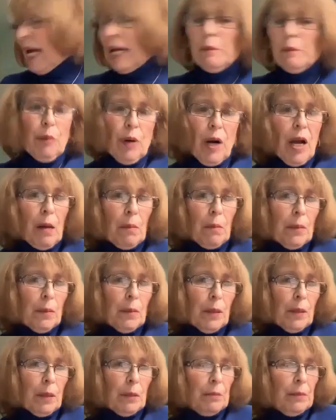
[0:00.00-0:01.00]
had
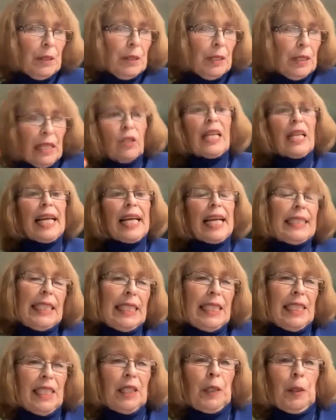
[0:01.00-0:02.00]
problems. They looked like
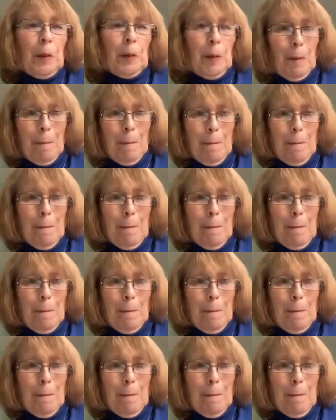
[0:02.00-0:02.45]
ADD.